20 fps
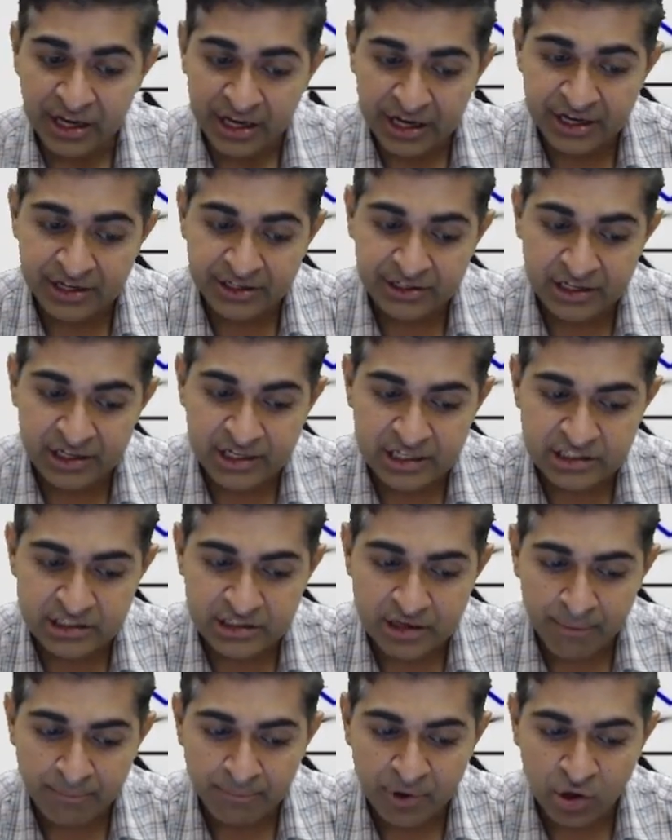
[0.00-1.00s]
It
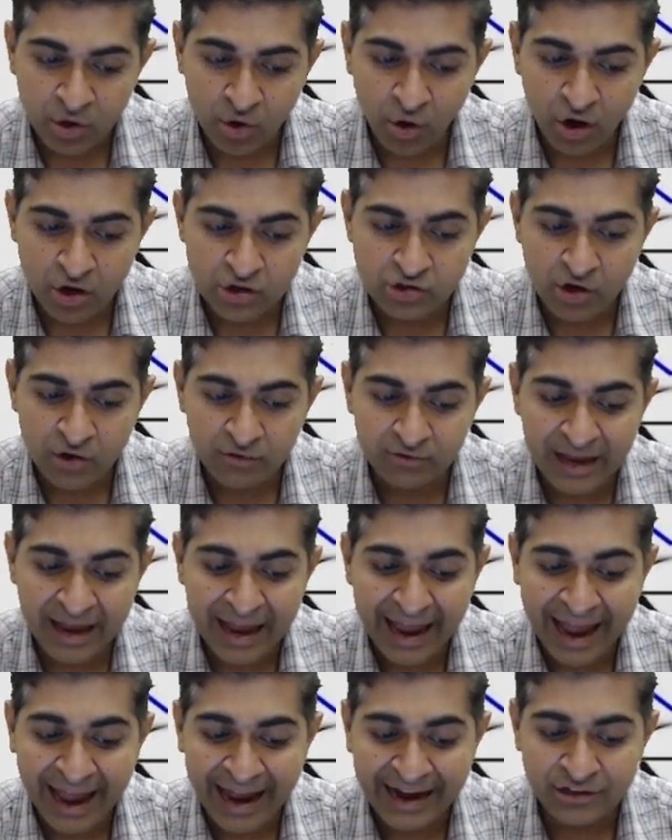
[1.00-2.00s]
is because of
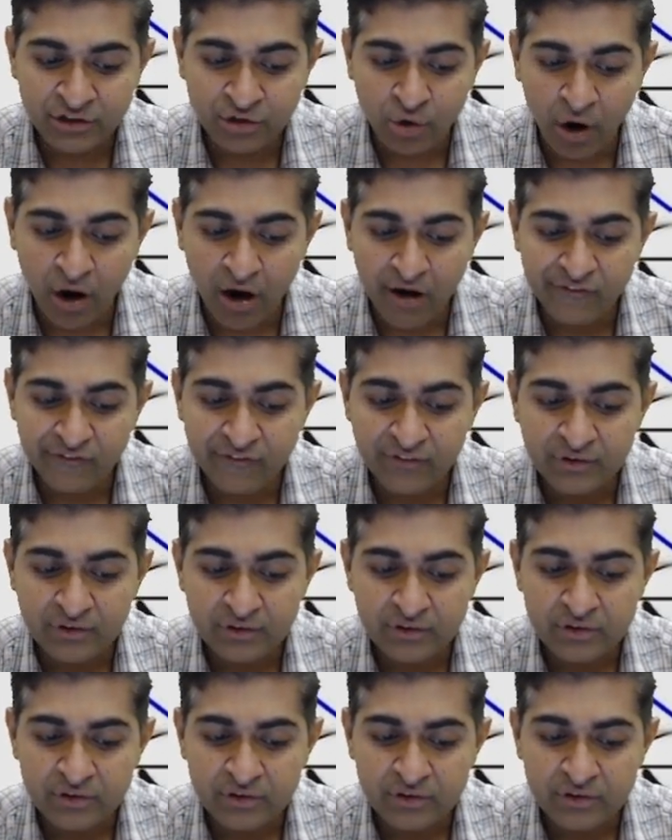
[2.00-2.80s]
the act of